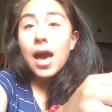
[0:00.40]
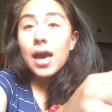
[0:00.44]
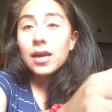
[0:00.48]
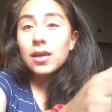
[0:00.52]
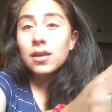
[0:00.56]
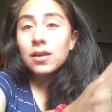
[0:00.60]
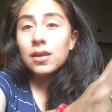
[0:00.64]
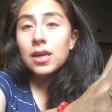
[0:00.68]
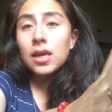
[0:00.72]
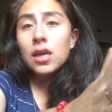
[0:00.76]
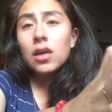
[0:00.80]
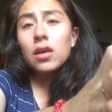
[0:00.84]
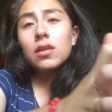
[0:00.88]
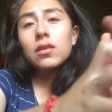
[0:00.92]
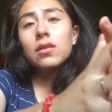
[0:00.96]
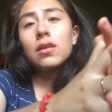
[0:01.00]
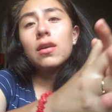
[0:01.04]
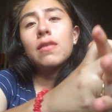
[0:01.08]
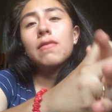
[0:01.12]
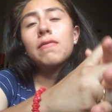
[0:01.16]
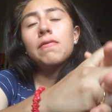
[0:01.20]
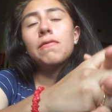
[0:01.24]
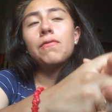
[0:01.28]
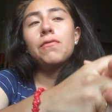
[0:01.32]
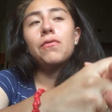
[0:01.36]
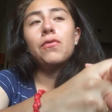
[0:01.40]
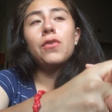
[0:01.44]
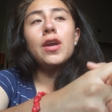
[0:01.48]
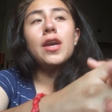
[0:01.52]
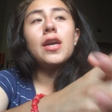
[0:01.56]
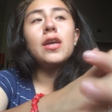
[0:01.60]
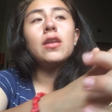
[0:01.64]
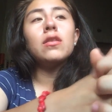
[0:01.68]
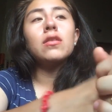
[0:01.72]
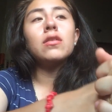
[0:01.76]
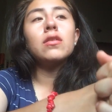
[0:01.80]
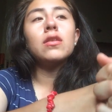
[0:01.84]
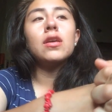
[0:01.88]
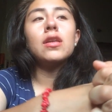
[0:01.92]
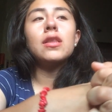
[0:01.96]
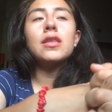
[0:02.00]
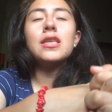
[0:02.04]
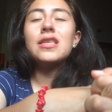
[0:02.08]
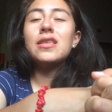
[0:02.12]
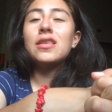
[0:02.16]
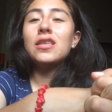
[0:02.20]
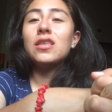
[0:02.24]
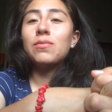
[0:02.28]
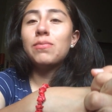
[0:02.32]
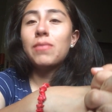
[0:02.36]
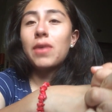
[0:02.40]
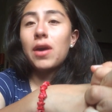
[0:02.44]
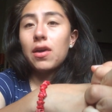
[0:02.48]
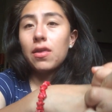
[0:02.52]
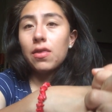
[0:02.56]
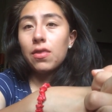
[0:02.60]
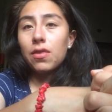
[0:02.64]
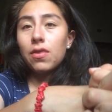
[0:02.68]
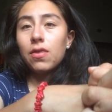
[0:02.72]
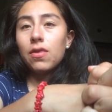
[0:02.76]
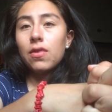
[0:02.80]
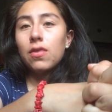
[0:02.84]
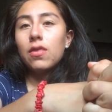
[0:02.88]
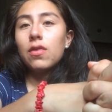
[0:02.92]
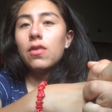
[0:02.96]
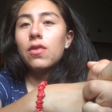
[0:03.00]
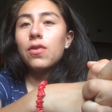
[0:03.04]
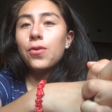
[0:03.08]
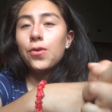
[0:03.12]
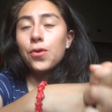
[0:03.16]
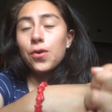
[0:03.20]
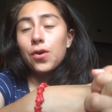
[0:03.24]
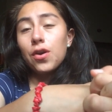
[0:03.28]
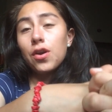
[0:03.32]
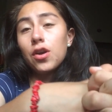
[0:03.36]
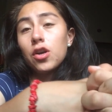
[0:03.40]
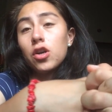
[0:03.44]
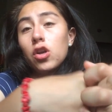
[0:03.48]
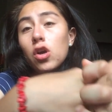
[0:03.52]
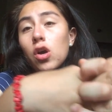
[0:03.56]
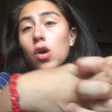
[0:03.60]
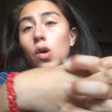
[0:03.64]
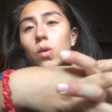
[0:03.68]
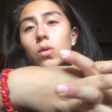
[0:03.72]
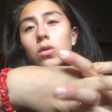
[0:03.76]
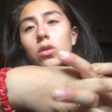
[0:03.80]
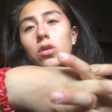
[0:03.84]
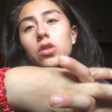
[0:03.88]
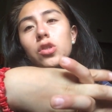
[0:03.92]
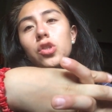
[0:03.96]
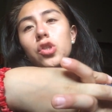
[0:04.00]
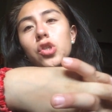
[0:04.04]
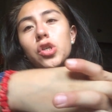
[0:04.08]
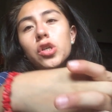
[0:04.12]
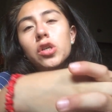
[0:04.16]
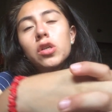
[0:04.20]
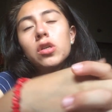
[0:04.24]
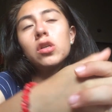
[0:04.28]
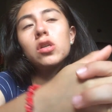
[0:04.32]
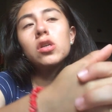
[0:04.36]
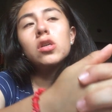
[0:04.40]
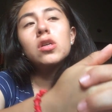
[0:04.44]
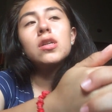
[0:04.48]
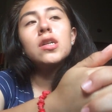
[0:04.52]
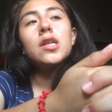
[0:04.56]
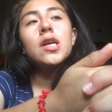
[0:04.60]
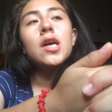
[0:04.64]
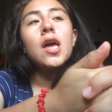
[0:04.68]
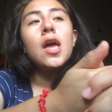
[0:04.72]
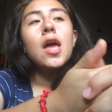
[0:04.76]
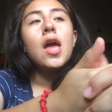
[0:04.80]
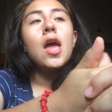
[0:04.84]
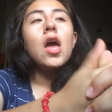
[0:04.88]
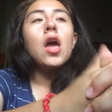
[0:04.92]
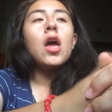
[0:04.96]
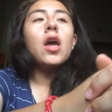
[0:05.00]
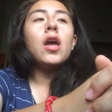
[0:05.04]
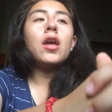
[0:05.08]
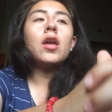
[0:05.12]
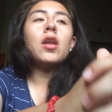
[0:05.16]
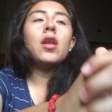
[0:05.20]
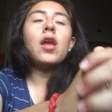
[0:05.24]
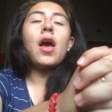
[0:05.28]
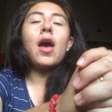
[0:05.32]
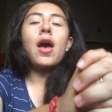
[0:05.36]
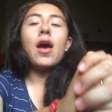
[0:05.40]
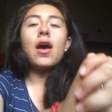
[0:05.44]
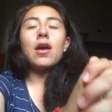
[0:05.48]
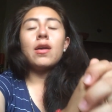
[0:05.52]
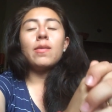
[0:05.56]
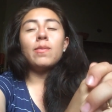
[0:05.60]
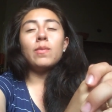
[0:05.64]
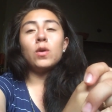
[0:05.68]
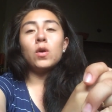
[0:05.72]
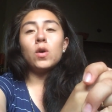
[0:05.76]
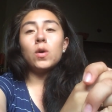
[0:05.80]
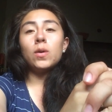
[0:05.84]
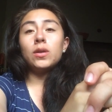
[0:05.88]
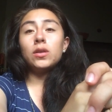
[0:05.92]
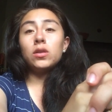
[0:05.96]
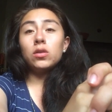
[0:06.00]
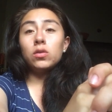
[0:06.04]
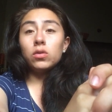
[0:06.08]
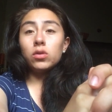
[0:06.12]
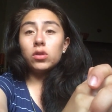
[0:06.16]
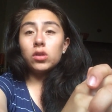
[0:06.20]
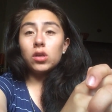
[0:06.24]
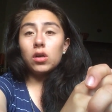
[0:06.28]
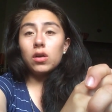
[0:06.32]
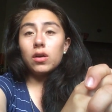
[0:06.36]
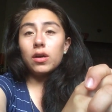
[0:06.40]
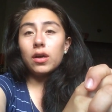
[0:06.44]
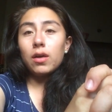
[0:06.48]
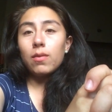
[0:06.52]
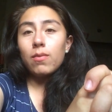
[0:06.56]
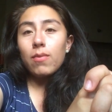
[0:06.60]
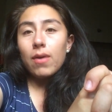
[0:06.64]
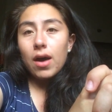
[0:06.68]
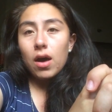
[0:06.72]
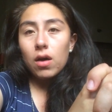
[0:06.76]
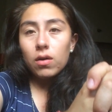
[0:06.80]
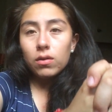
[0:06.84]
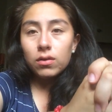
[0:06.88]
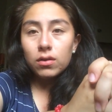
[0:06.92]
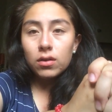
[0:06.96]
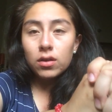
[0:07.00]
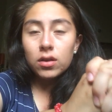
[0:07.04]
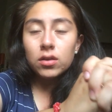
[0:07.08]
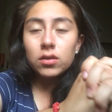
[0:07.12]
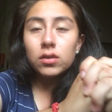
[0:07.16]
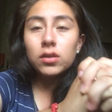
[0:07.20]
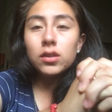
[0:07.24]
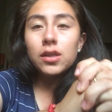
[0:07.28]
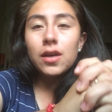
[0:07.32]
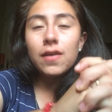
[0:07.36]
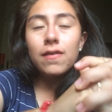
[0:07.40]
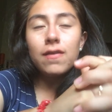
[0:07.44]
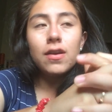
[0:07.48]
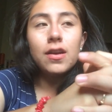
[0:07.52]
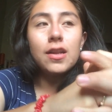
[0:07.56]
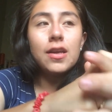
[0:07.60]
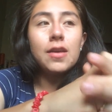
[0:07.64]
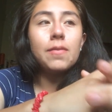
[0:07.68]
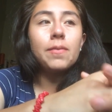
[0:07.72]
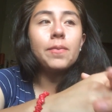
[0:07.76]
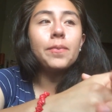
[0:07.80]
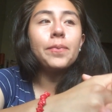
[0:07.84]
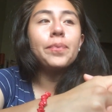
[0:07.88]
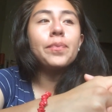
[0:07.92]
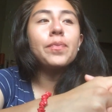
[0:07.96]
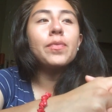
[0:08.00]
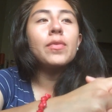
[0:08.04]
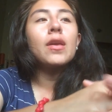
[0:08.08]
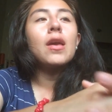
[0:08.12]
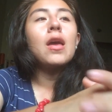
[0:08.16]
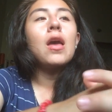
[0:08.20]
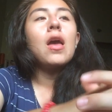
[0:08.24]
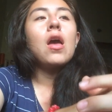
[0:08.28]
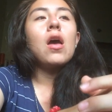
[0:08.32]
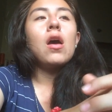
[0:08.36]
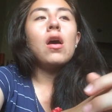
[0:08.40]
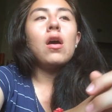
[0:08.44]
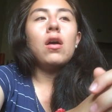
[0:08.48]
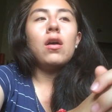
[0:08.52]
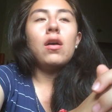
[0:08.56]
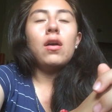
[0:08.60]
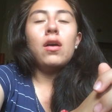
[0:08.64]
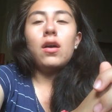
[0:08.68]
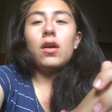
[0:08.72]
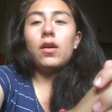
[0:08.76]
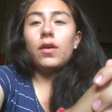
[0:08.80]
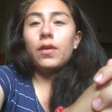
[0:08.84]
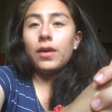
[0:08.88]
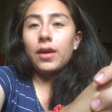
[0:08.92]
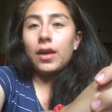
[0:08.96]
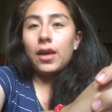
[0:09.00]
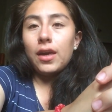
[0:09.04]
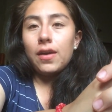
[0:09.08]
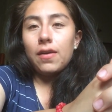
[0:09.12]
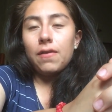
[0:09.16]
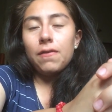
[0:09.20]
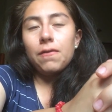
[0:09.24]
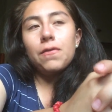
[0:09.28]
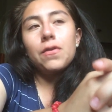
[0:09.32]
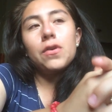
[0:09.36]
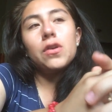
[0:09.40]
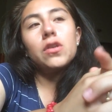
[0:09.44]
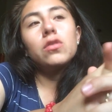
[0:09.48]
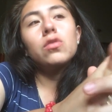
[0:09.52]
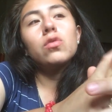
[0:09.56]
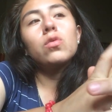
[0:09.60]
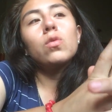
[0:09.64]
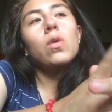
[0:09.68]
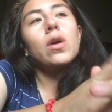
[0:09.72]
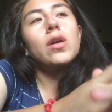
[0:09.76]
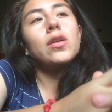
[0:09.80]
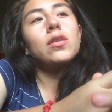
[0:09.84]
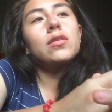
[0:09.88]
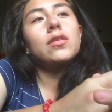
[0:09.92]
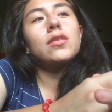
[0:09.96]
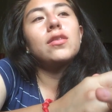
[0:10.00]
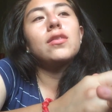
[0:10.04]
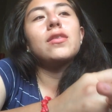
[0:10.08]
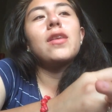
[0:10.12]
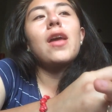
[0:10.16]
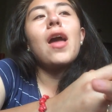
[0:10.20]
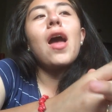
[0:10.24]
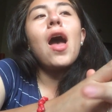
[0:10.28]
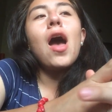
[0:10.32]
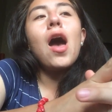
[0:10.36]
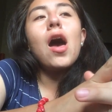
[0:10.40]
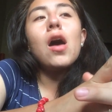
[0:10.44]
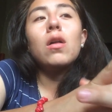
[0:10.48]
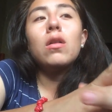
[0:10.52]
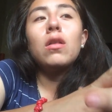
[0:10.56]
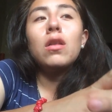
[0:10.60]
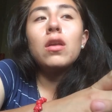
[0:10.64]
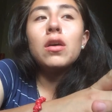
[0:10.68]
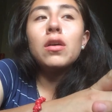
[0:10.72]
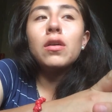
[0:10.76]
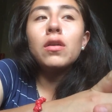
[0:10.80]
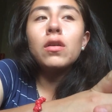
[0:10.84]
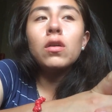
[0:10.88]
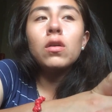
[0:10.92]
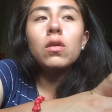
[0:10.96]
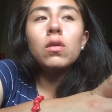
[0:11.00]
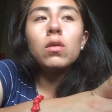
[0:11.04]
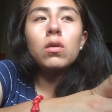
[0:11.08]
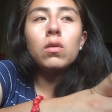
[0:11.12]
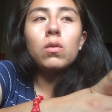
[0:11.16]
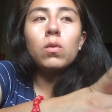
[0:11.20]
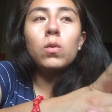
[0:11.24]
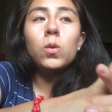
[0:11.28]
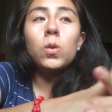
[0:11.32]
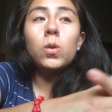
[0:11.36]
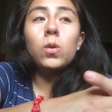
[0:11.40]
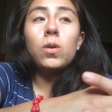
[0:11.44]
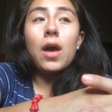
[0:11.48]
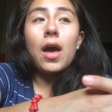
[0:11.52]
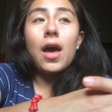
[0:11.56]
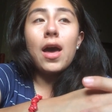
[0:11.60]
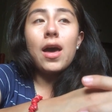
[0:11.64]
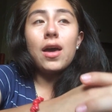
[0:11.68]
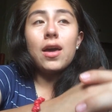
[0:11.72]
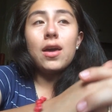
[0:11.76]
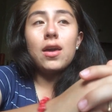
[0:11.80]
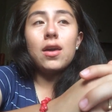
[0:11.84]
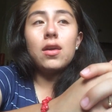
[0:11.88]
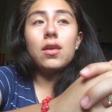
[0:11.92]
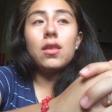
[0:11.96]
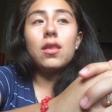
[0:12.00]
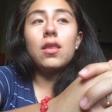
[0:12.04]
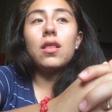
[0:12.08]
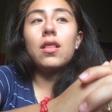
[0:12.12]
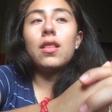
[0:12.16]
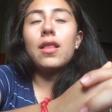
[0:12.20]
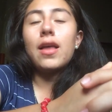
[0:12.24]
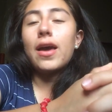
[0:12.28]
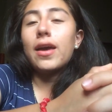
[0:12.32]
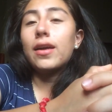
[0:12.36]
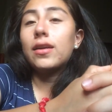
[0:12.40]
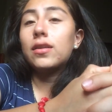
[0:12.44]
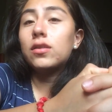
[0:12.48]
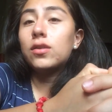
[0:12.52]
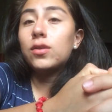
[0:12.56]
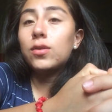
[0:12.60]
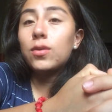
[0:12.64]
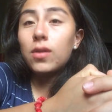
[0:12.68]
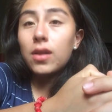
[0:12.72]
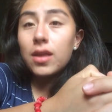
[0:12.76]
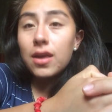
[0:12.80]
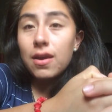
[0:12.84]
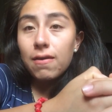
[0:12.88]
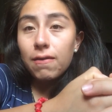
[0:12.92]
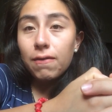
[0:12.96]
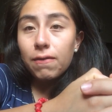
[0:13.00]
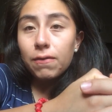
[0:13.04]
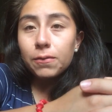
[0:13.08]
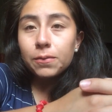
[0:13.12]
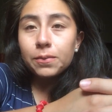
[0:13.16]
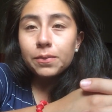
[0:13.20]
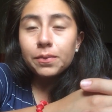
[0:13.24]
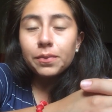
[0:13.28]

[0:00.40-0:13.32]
Hi Nick and friends, this is my third audio journal and I'm going to talk about longevity. Okay, first question, how long would I like to live?